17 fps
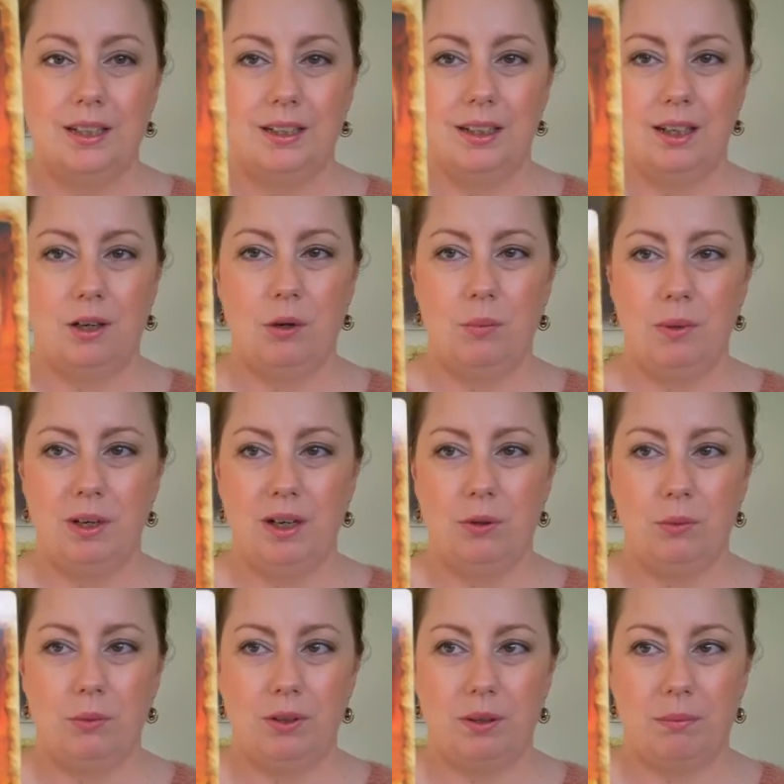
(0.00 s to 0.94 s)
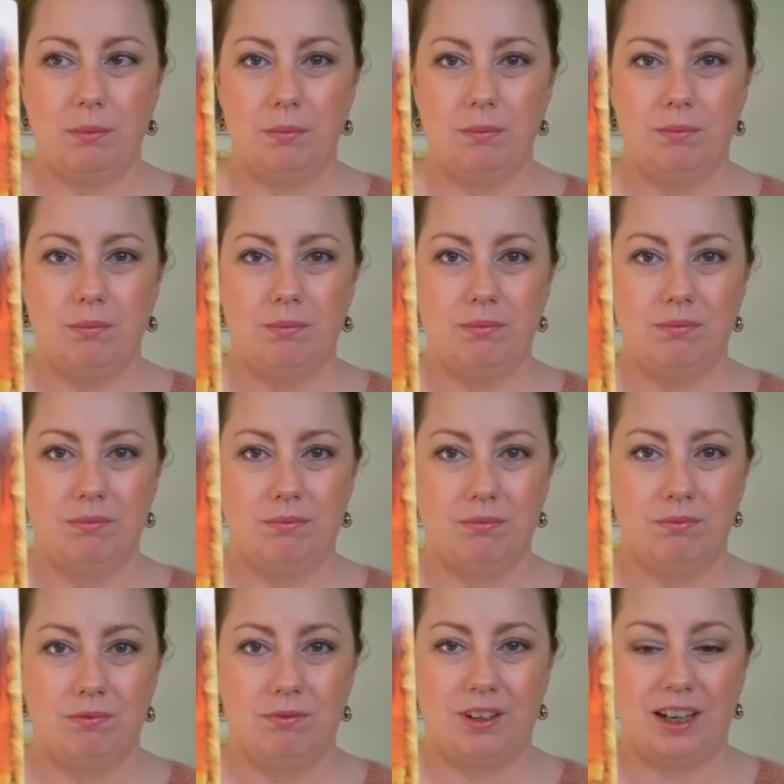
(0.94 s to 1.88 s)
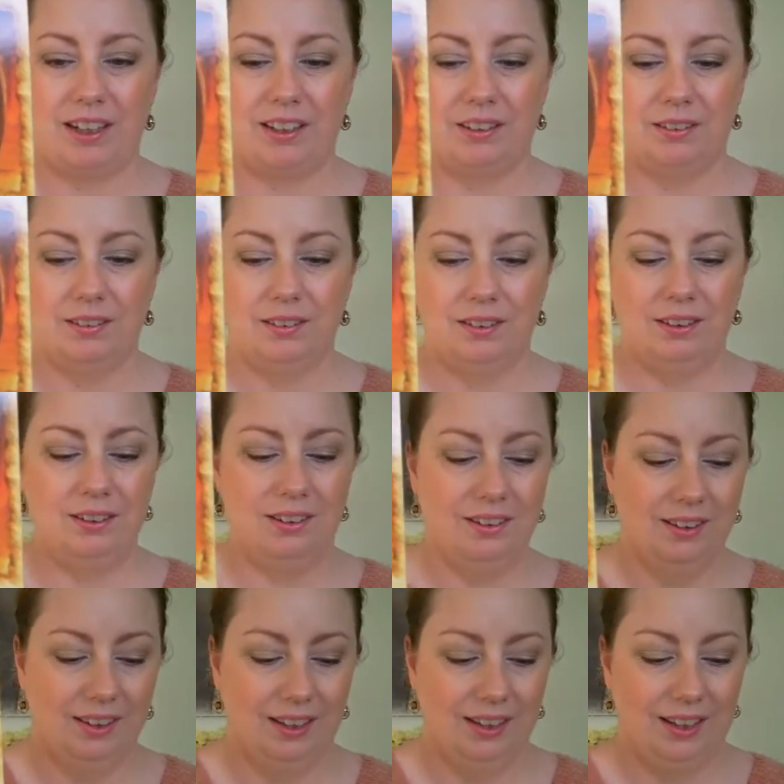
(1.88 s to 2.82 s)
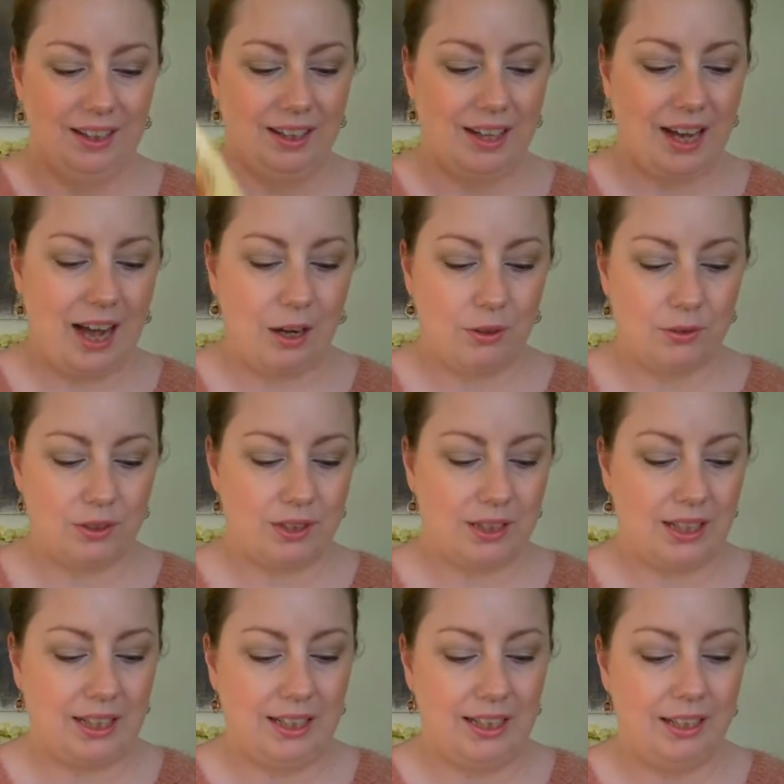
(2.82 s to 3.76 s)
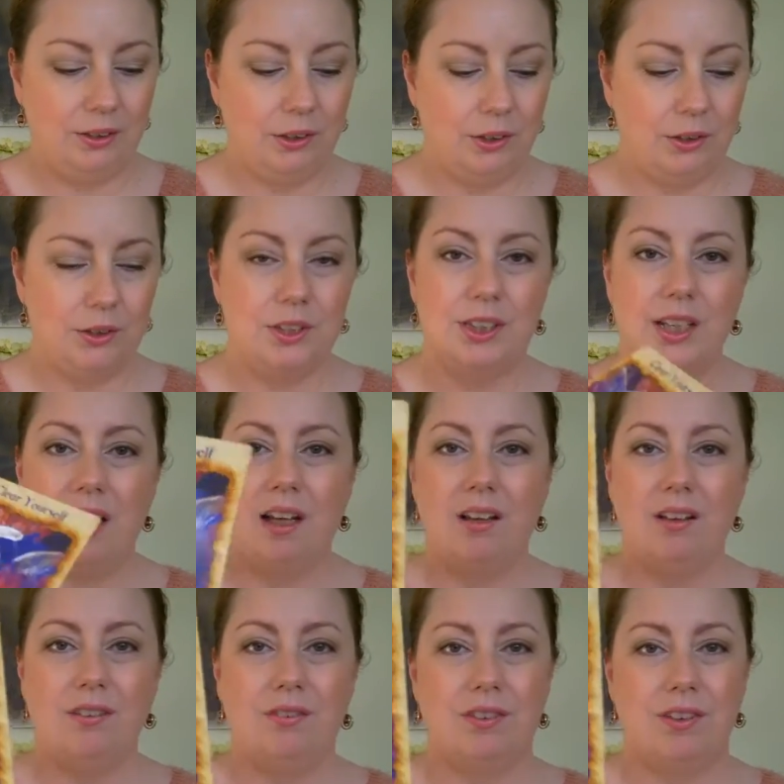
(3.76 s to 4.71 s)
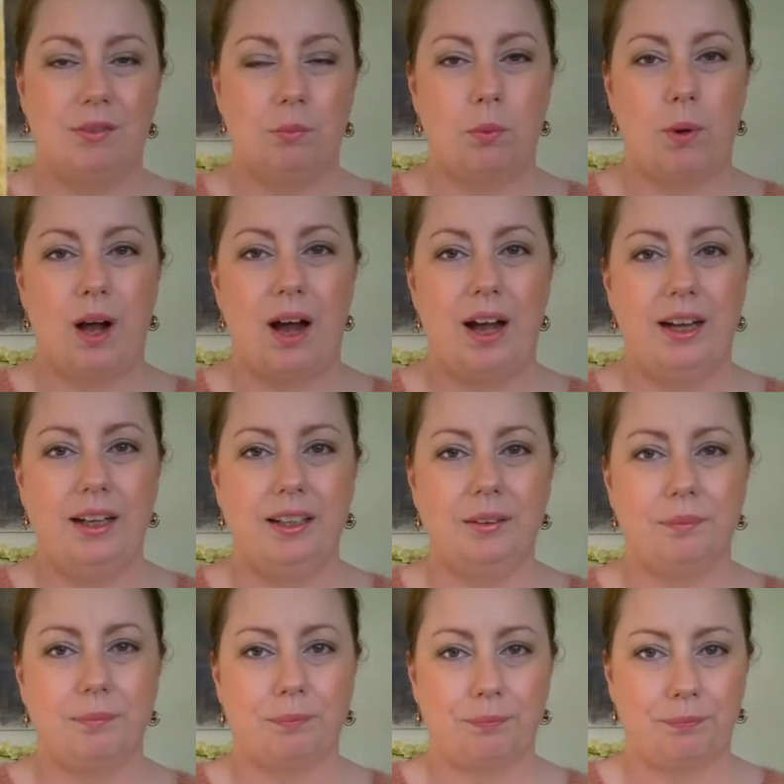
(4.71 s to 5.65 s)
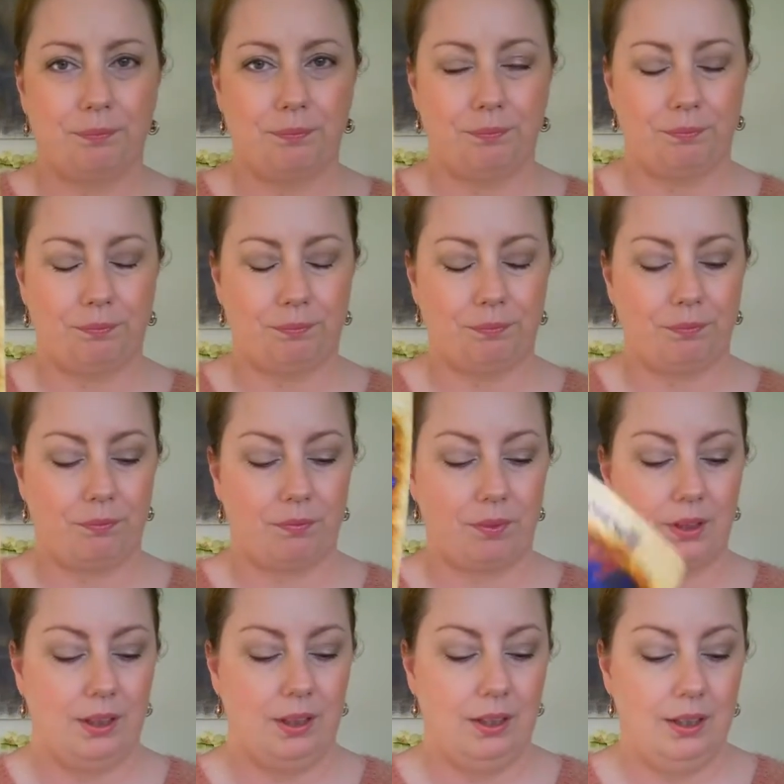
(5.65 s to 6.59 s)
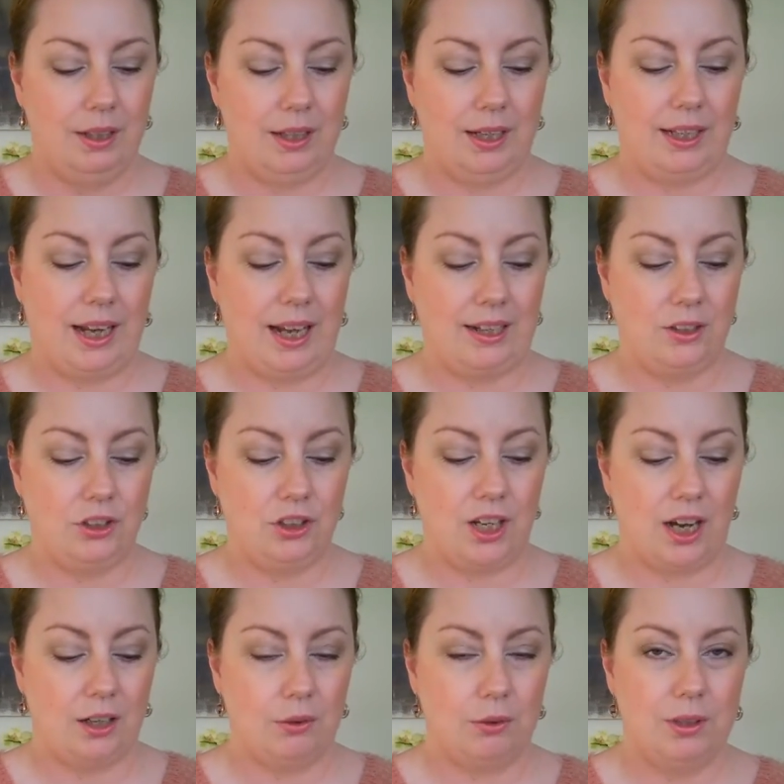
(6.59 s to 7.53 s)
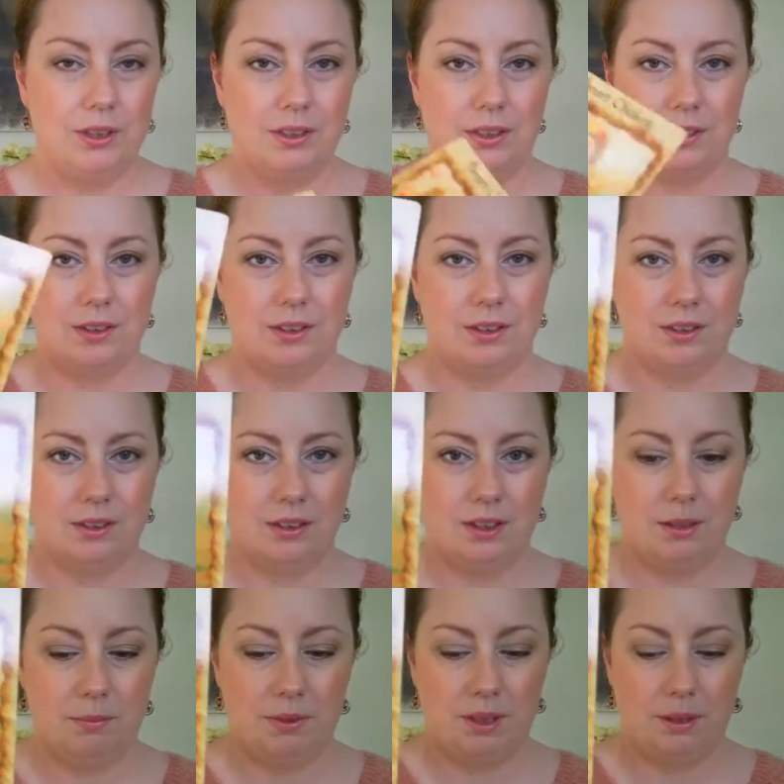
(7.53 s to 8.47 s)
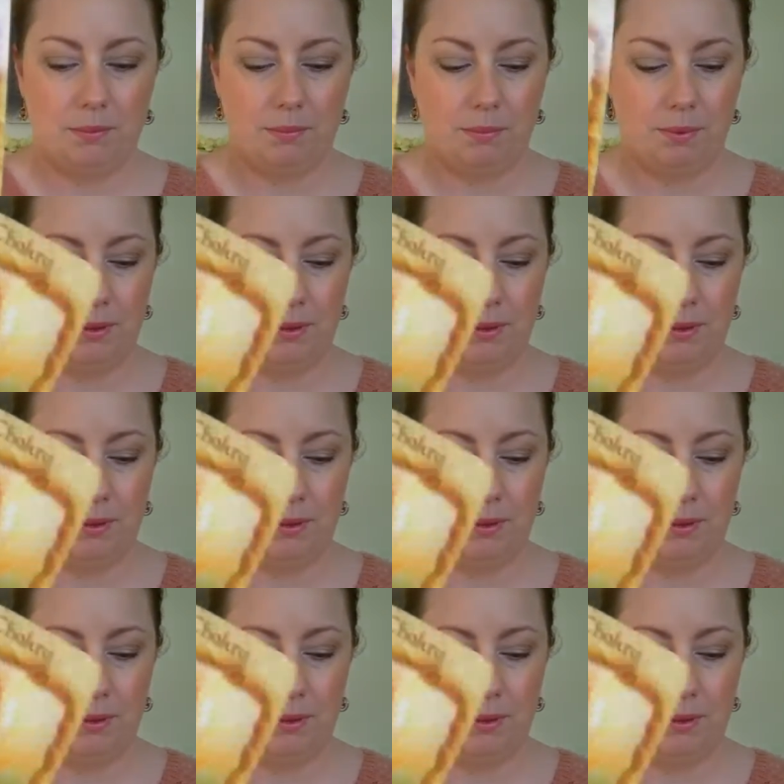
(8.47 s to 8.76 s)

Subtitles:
I hope I hold them fine. How to clear yourself and why. Again, chakras comes up.